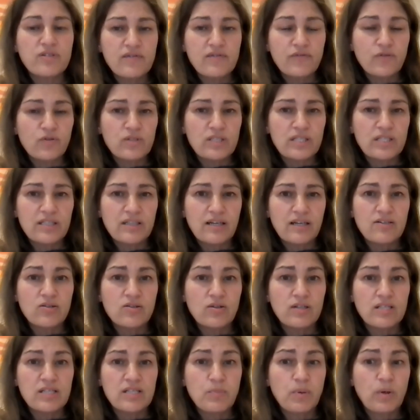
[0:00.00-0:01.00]
it's
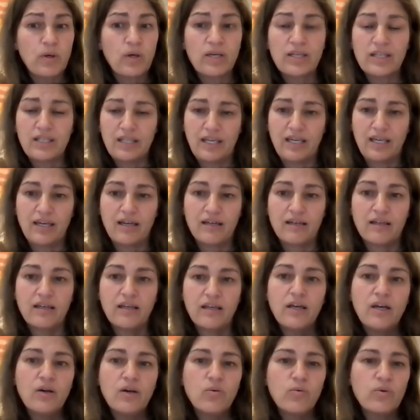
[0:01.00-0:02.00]
$49 per year,
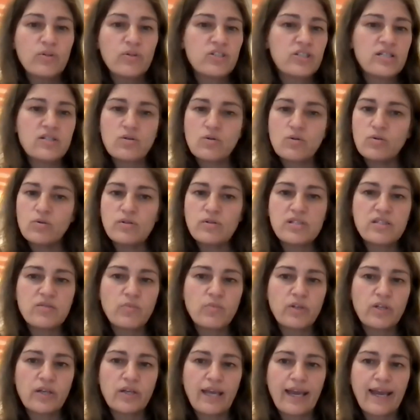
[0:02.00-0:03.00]
which is awesome
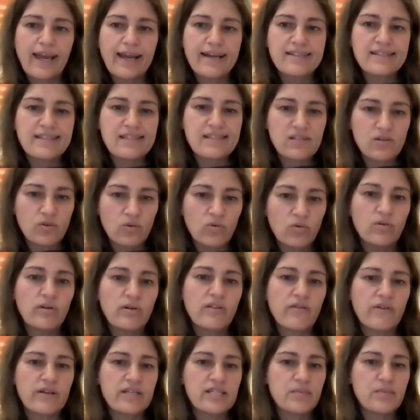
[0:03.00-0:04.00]
when you get access to all of
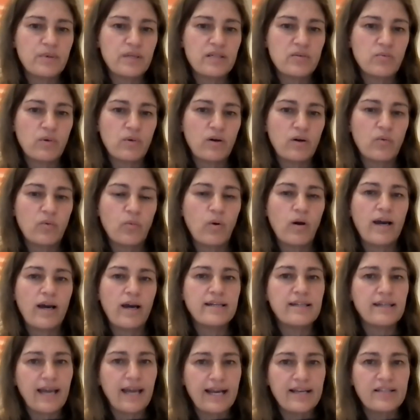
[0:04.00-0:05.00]
the recipes worldwide.
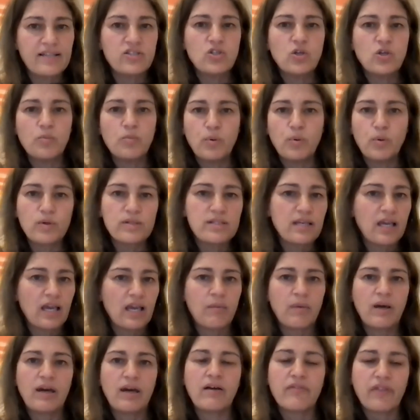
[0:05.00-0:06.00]
And as new books come
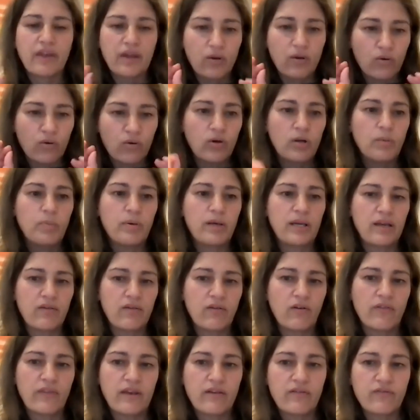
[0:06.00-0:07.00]
out, they all appear
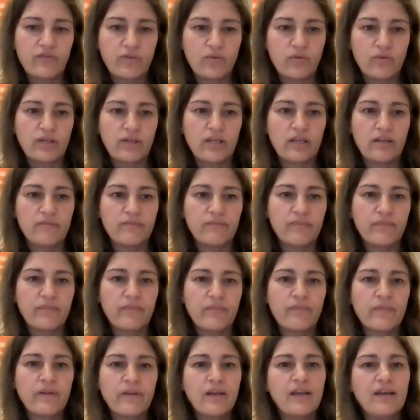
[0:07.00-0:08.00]
on there for you.
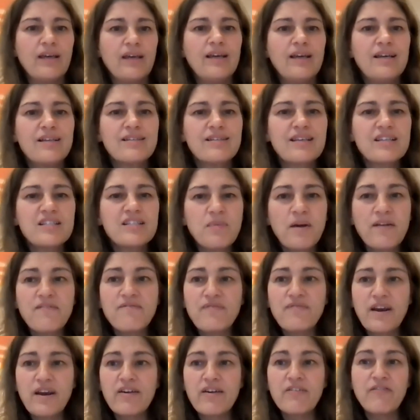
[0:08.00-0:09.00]
So that's my
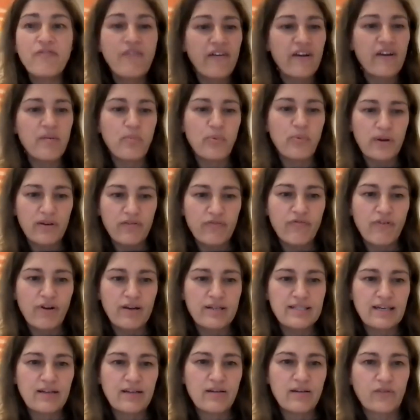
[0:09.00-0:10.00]
very, very brief
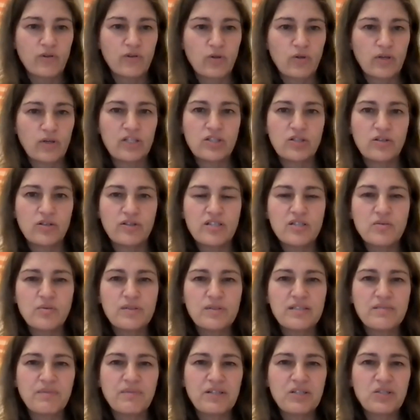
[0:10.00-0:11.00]
rundown of Cookidoo. I just
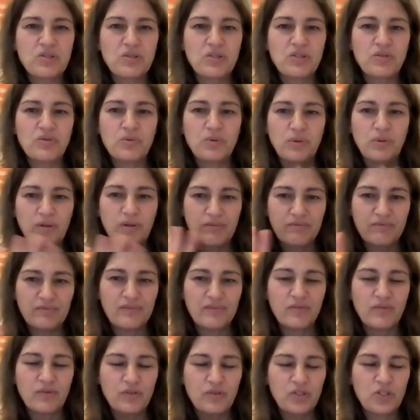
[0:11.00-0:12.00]
wanted to make sure you all
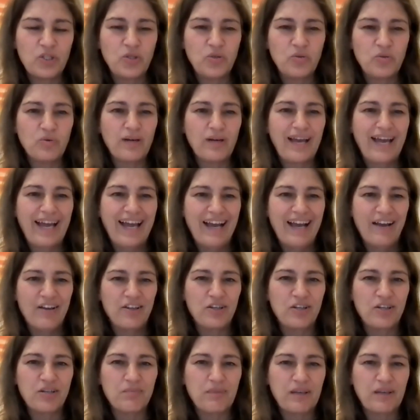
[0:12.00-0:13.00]
knew how you
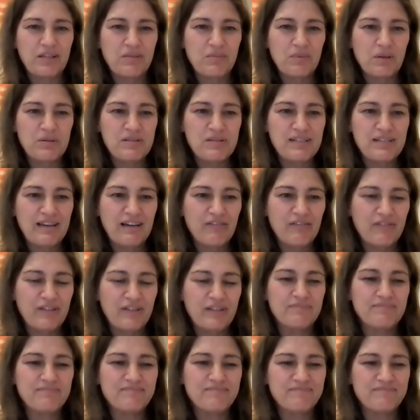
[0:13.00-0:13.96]
could make the most out of it.